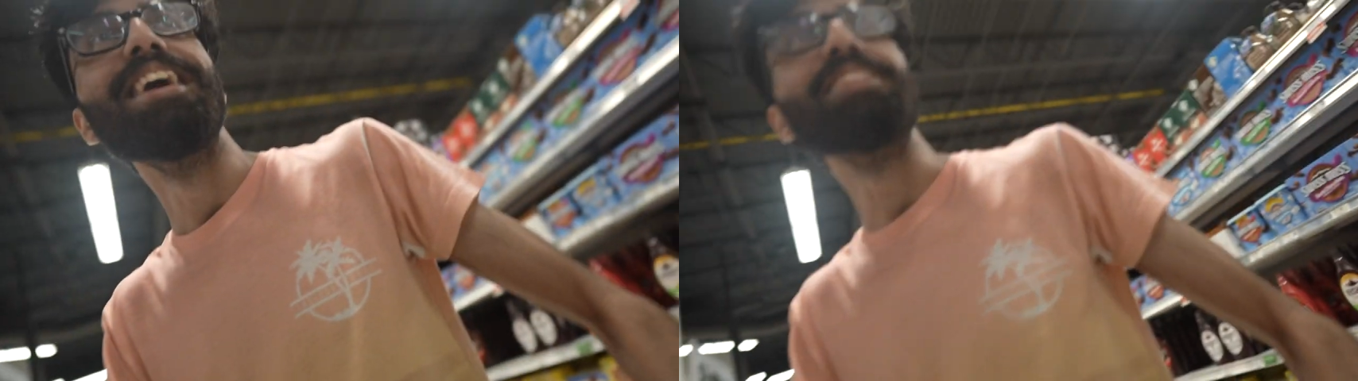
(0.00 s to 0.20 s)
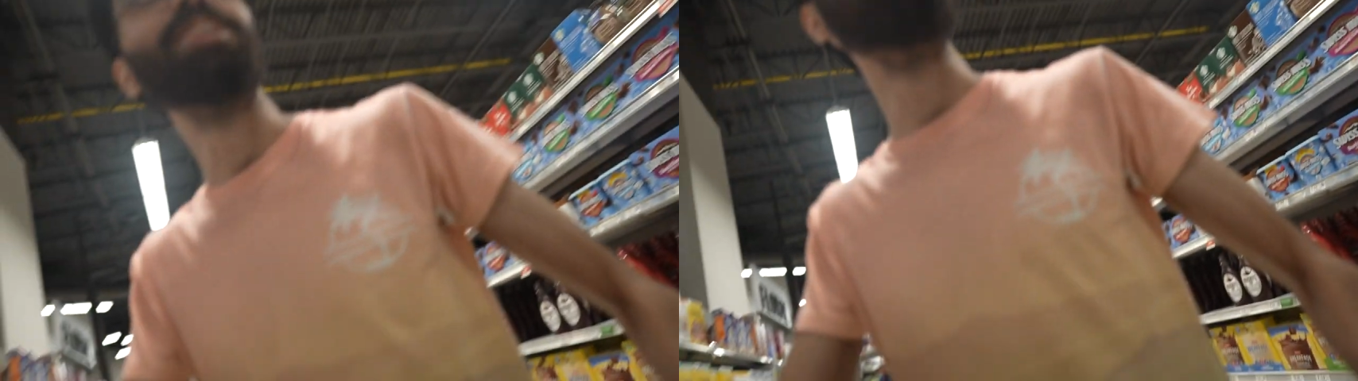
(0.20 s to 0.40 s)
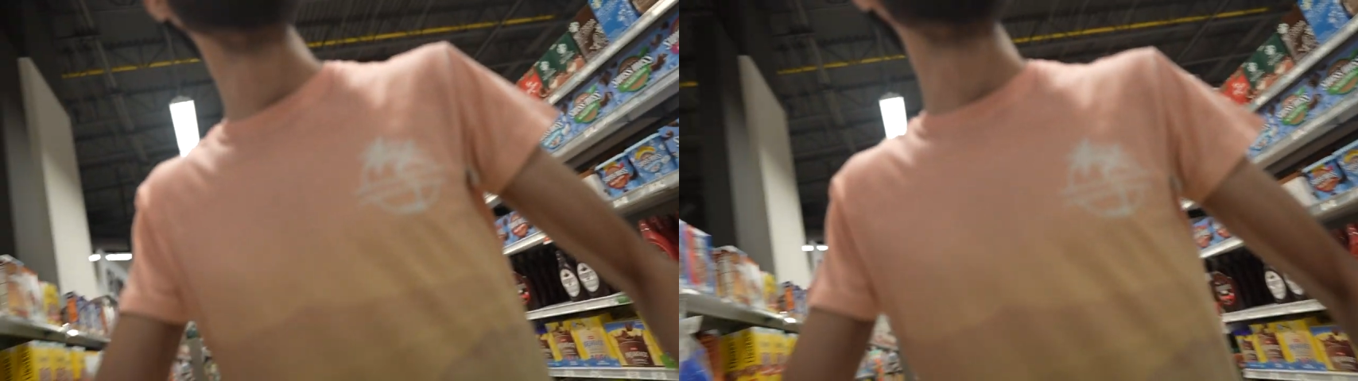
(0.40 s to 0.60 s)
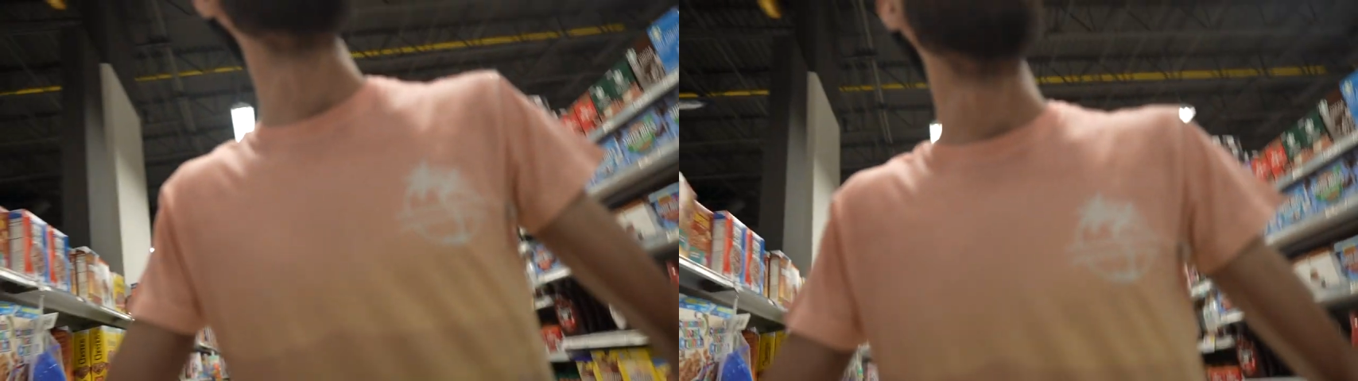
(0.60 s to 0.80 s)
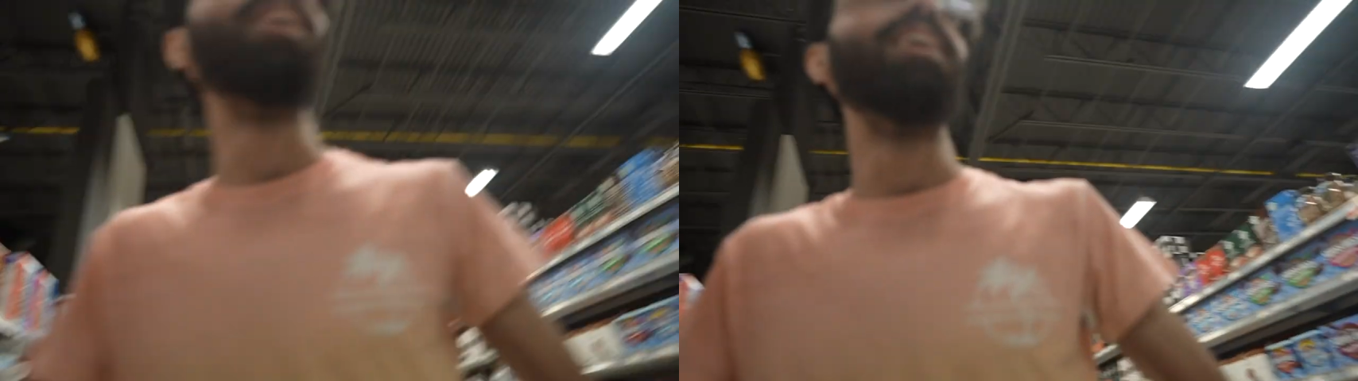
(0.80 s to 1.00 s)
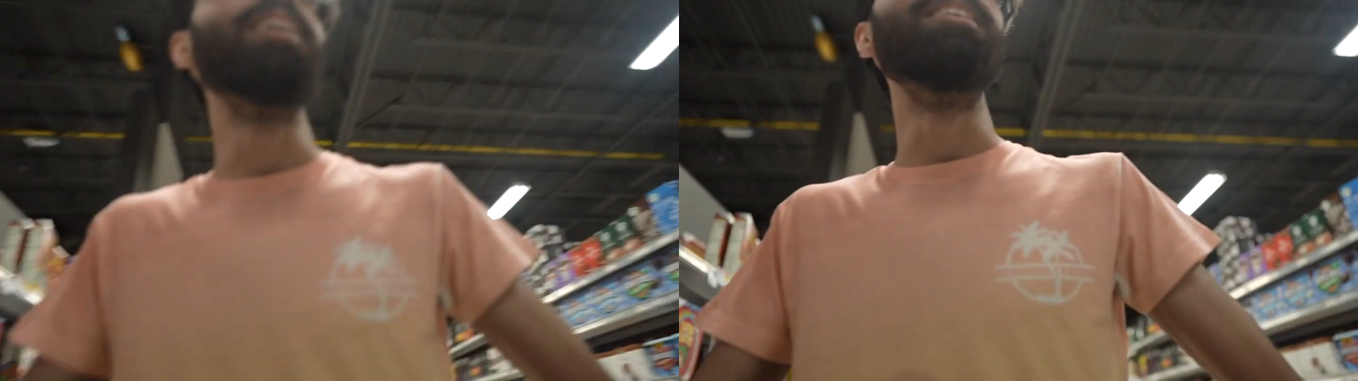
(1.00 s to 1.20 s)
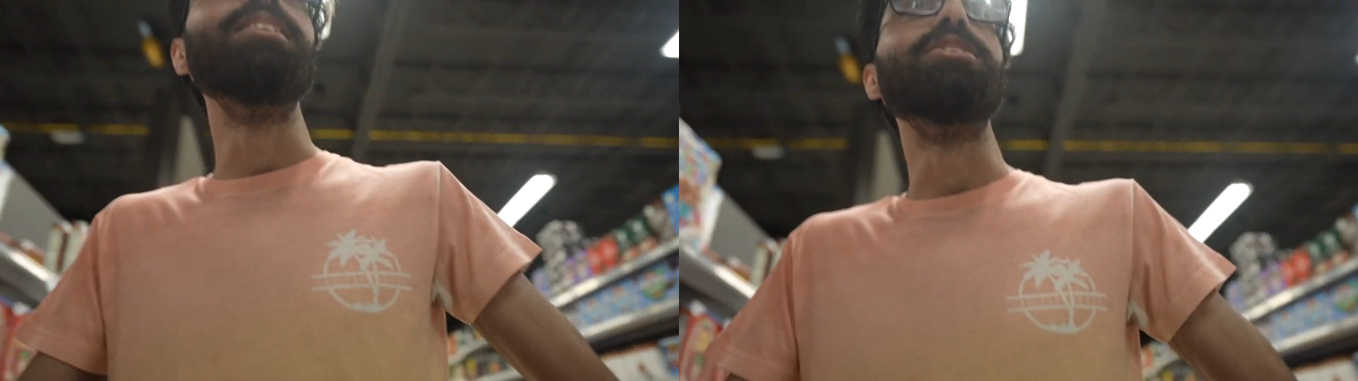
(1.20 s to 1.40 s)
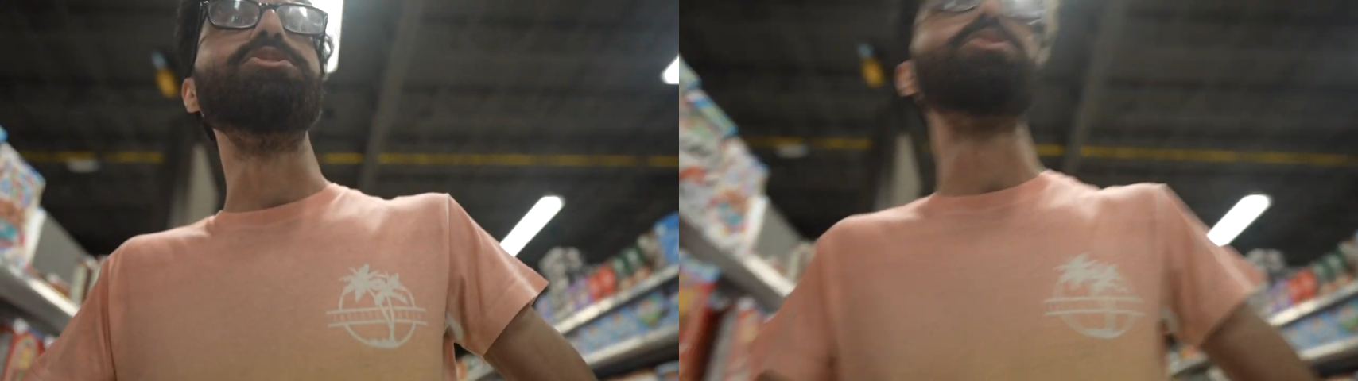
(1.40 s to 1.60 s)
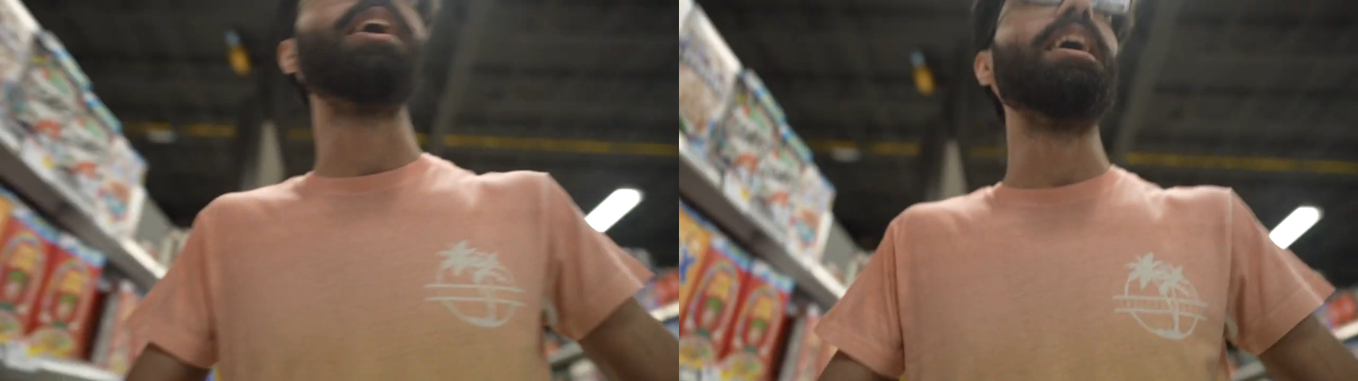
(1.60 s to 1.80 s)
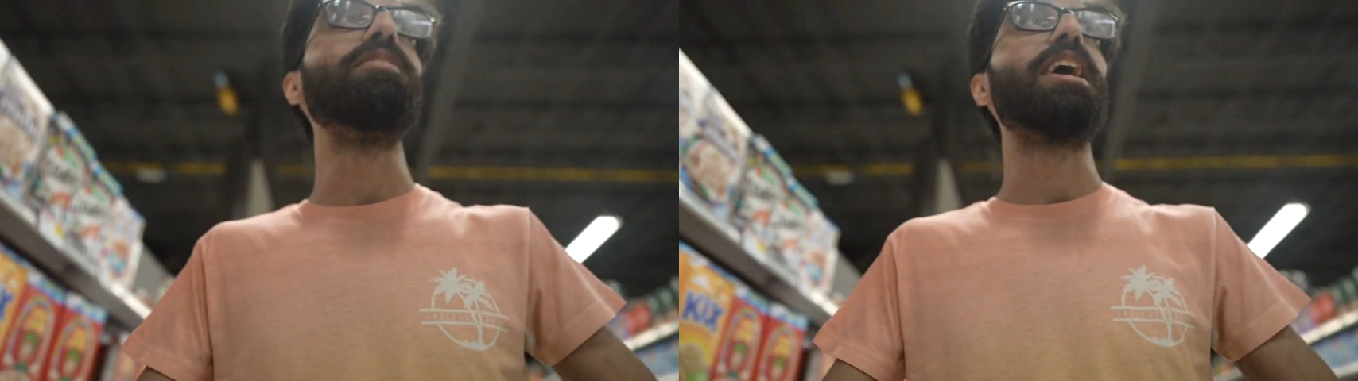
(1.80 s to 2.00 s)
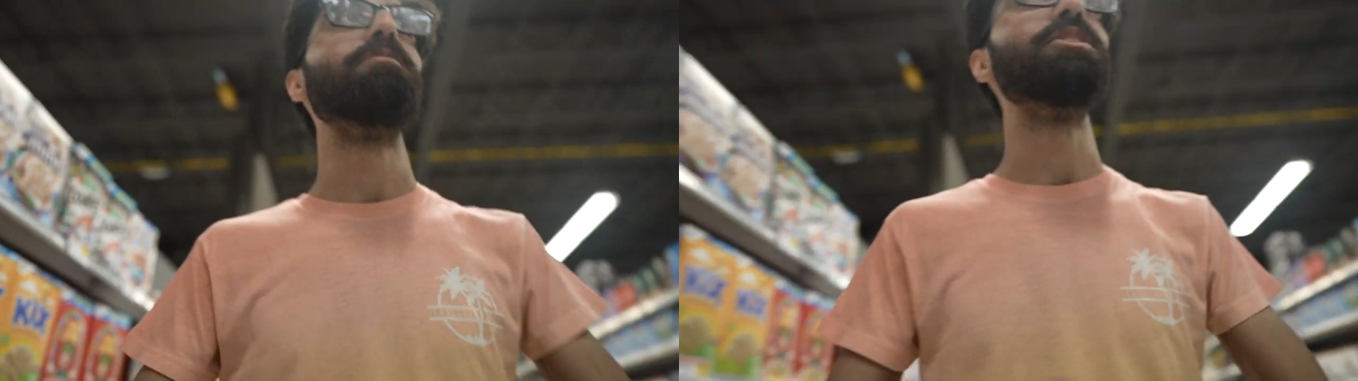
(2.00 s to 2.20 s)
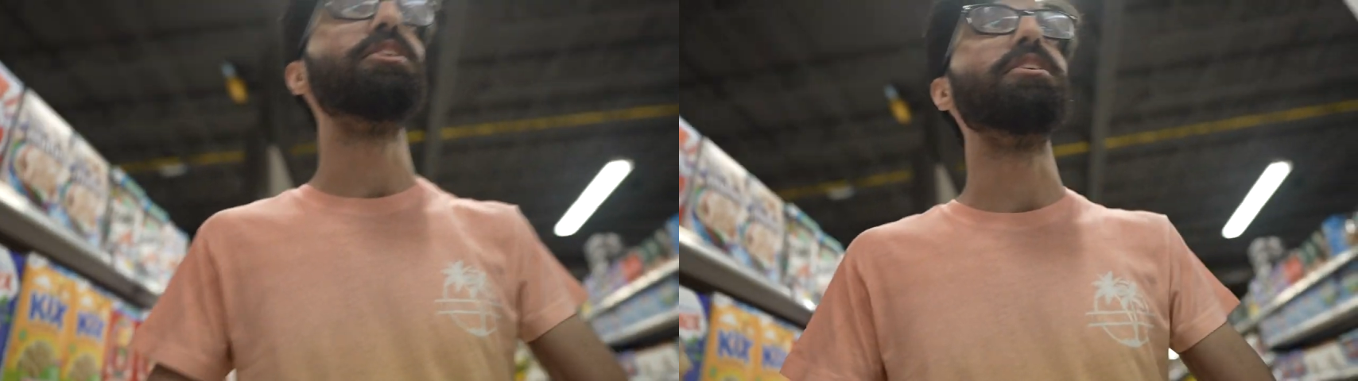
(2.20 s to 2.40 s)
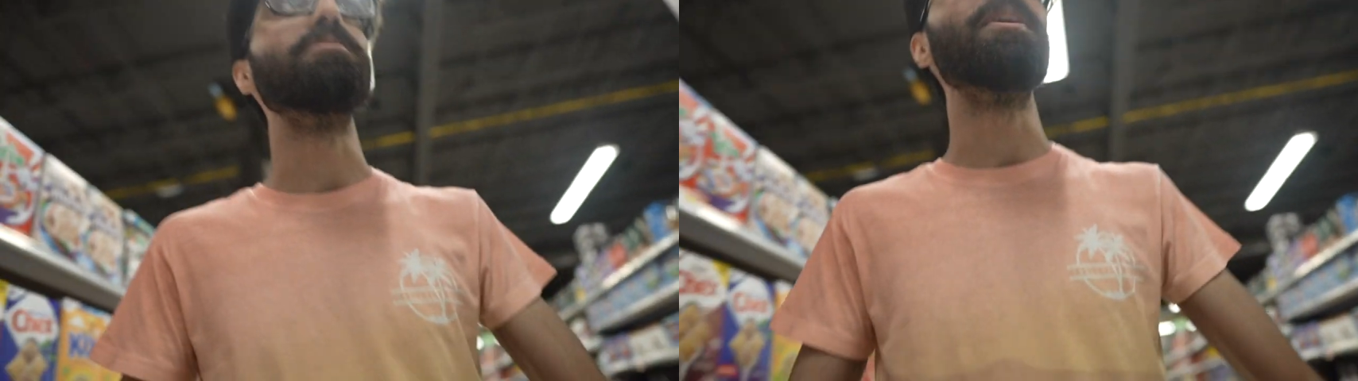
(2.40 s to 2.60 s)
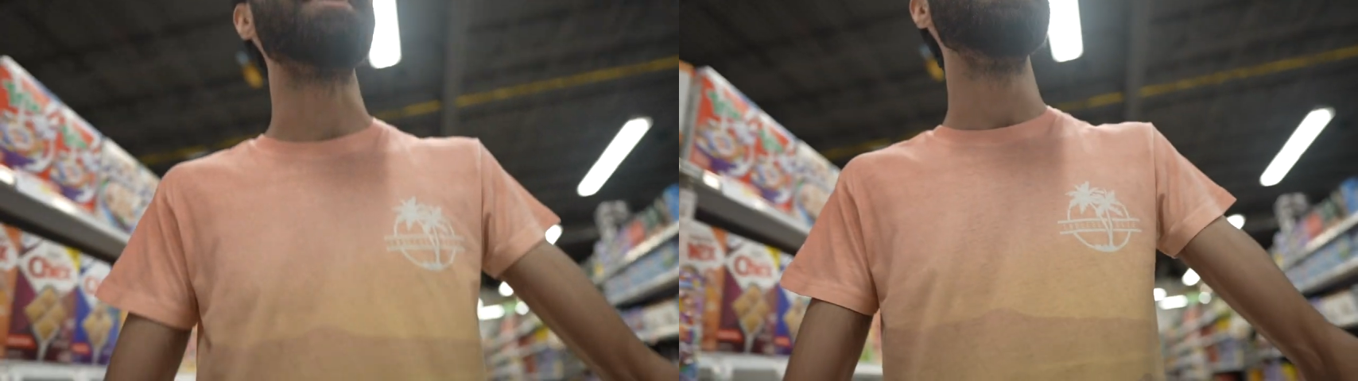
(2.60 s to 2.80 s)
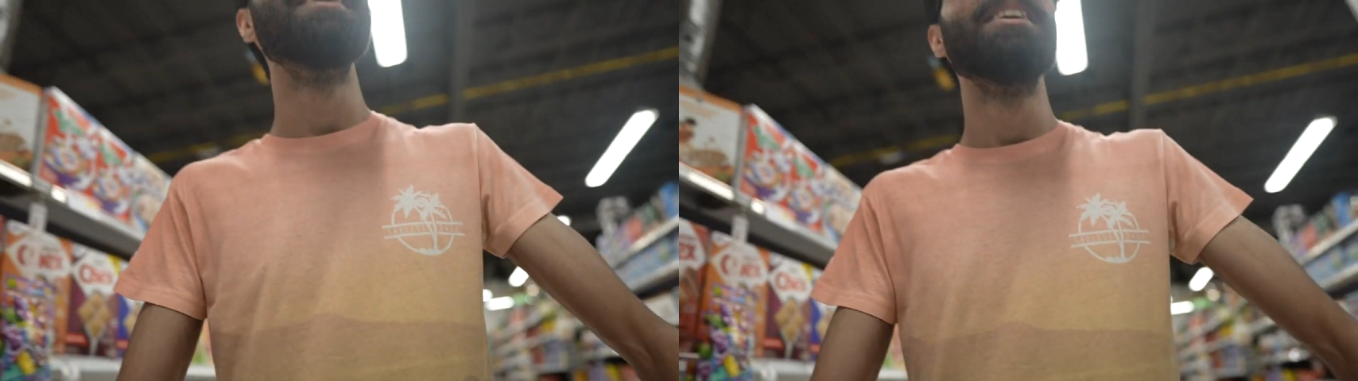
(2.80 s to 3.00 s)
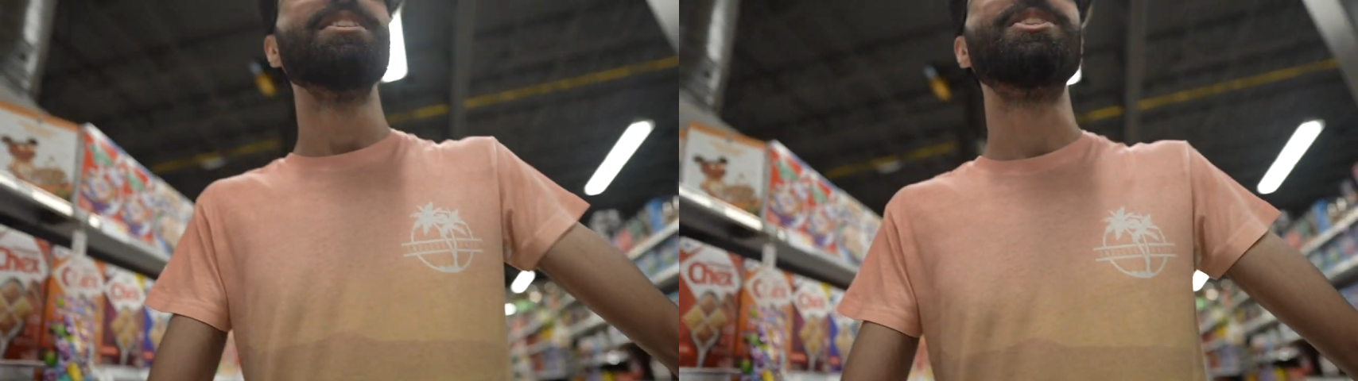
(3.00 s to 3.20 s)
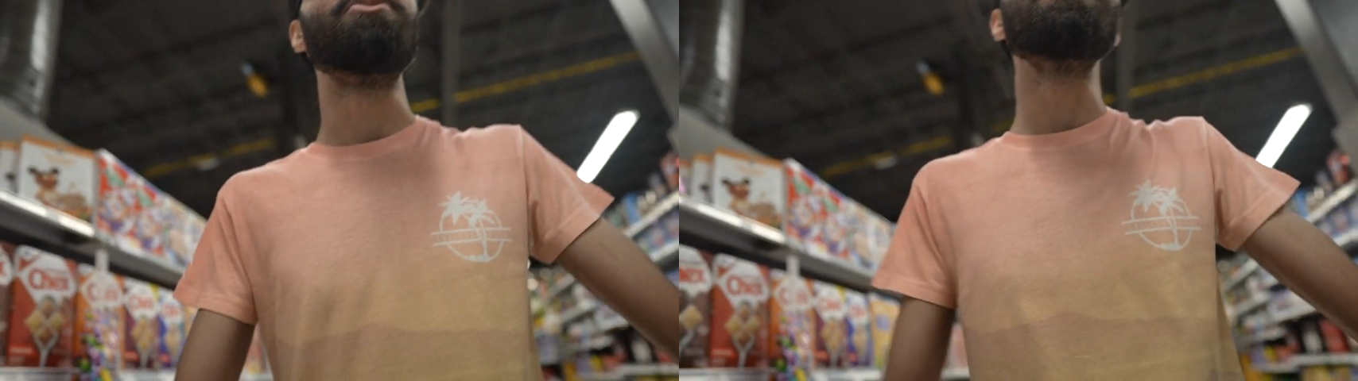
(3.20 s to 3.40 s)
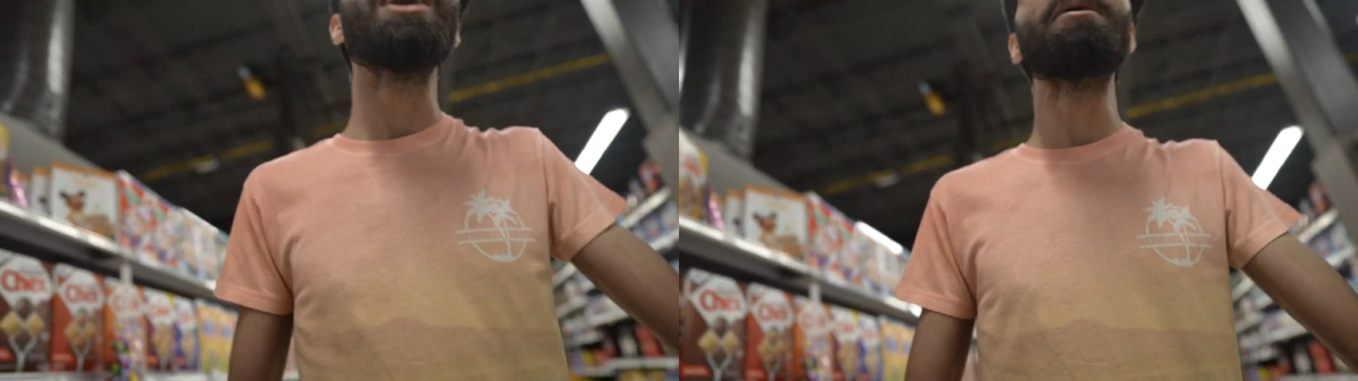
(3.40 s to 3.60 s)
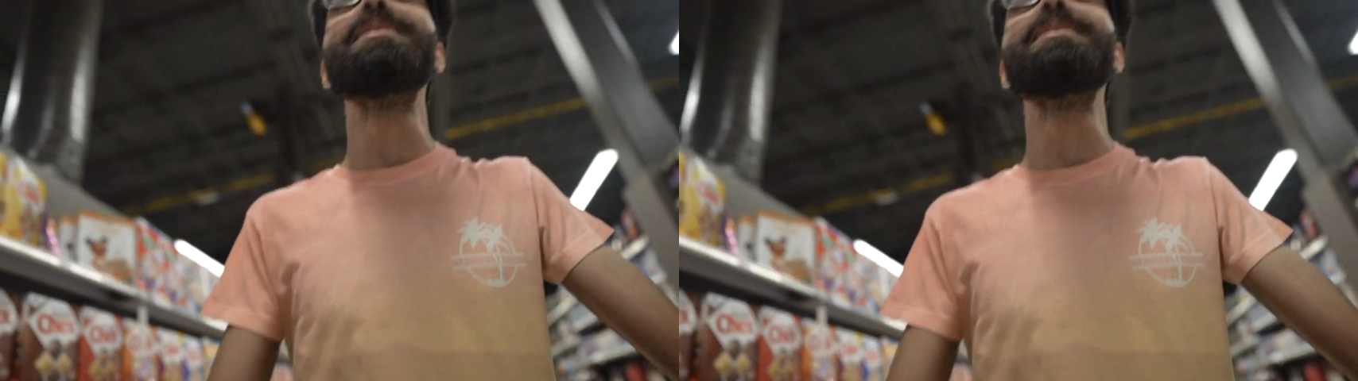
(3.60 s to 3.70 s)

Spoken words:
(no speaker visible)